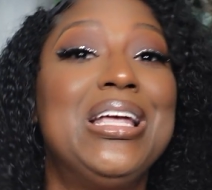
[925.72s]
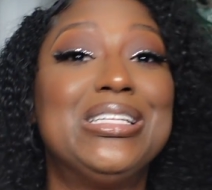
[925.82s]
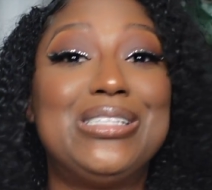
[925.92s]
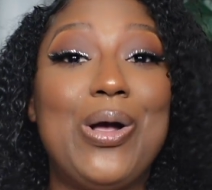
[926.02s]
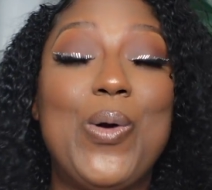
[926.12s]

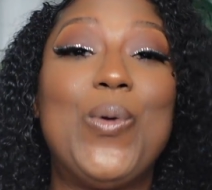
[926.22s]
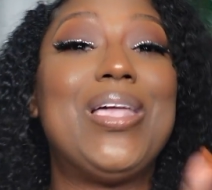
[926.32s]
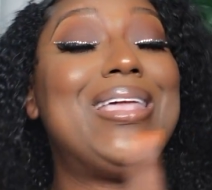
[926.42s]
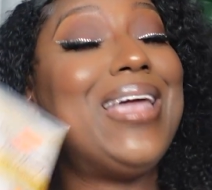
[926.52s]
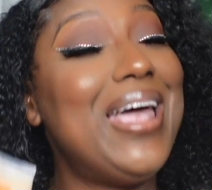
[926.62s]
So
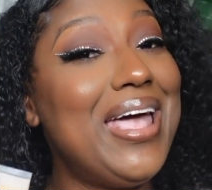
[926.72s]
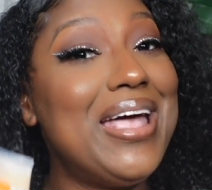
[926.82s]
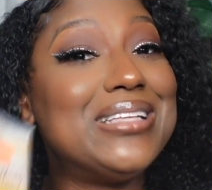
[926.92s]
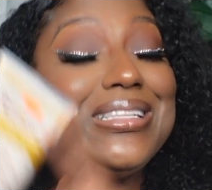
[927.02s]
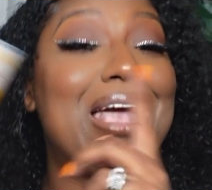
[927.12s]

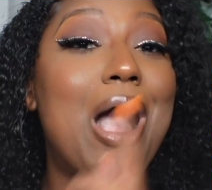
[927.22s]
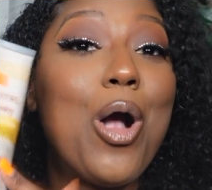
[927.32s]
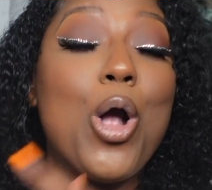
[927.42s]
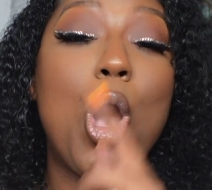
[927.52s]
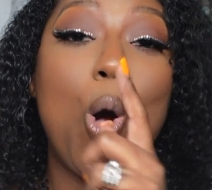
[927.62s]
yes, y'all
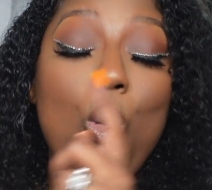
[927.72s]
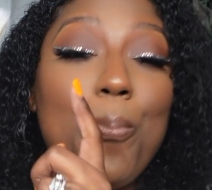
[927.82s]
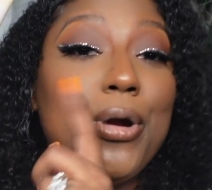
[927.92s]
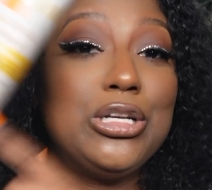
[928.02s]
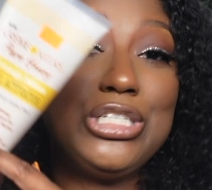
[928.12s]
go
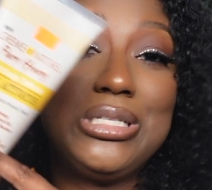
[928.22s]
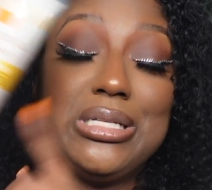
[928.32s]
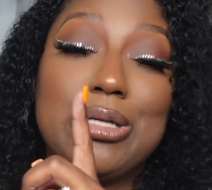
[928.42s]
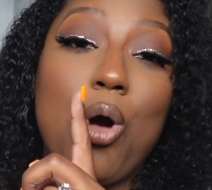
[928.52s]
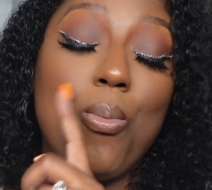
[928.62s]
purchase this,
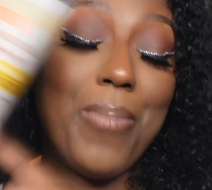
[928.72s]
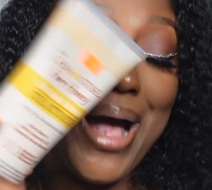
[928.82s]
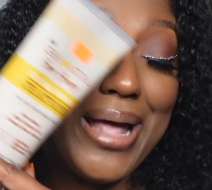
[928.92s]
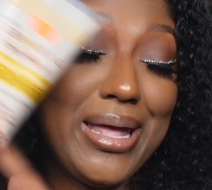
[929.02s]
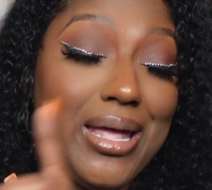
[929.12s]
go
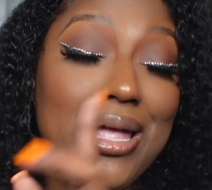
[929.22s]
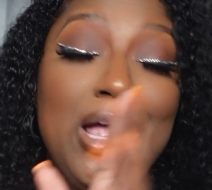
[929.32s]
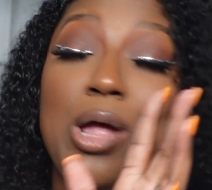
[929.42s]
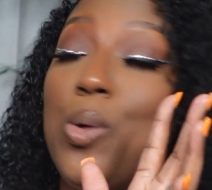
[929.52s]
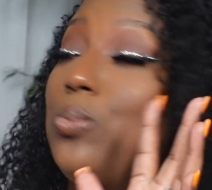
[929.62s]
buy it,
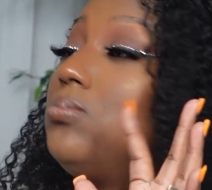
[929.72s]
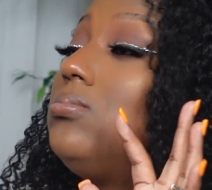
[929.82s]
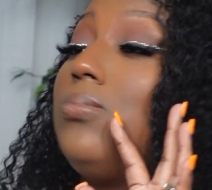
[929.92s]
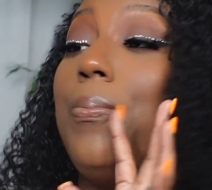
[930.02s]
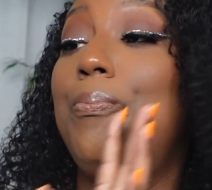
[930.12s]

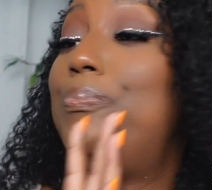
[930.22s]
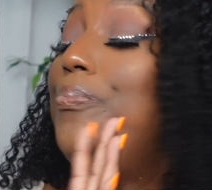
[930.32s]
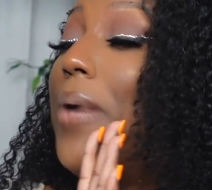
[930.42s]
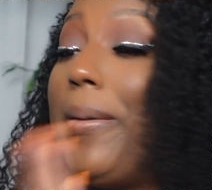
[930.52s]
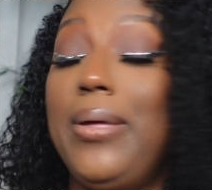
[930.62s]

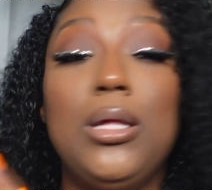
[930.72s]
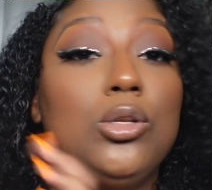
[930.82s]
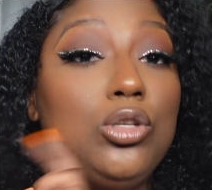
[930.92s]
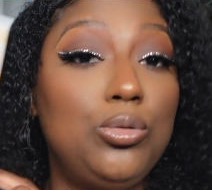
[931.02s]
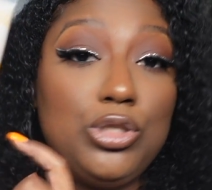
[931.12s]
baby.
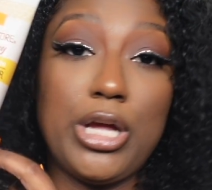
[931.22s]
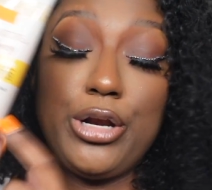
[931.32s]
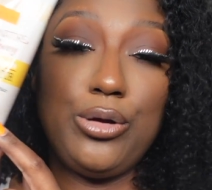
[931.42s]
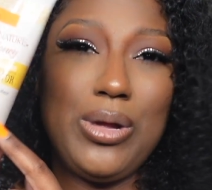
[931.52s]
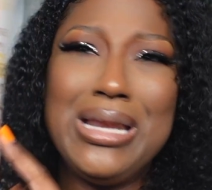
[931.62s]
Do what you gotta
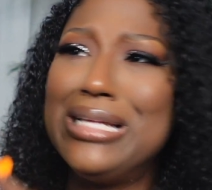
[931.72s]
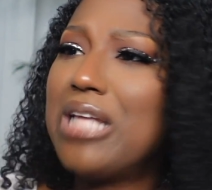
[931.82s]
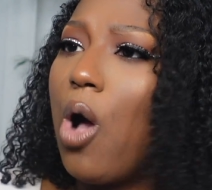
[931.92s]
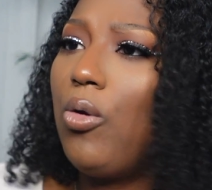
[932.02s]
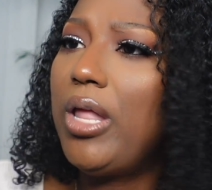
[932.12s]
do, and it's
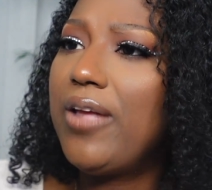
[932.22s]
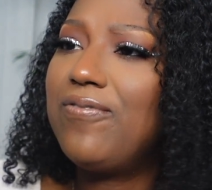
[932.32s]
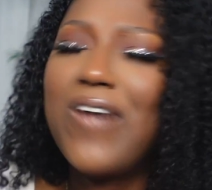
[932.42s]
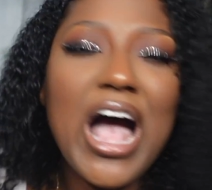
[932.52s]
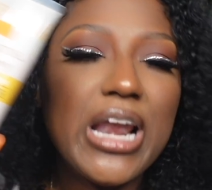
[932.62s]
only
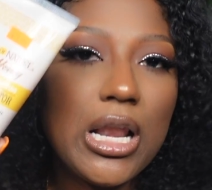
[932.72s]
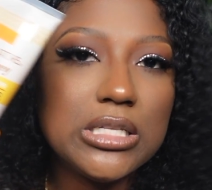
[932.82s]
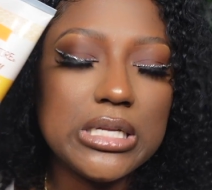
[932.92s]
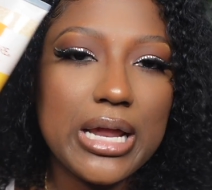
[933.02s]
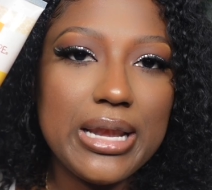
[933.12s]

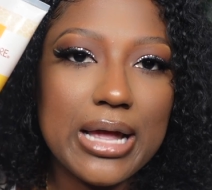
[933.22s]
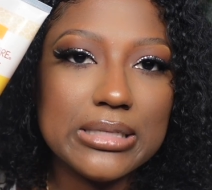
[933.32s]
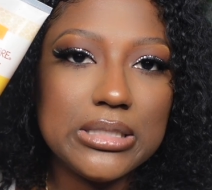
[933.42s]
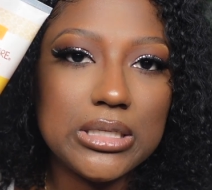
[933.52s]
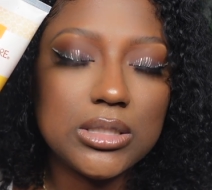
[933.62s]

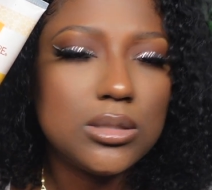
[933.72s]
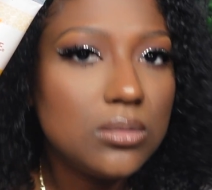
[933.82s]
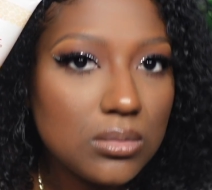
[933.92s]
$5.99.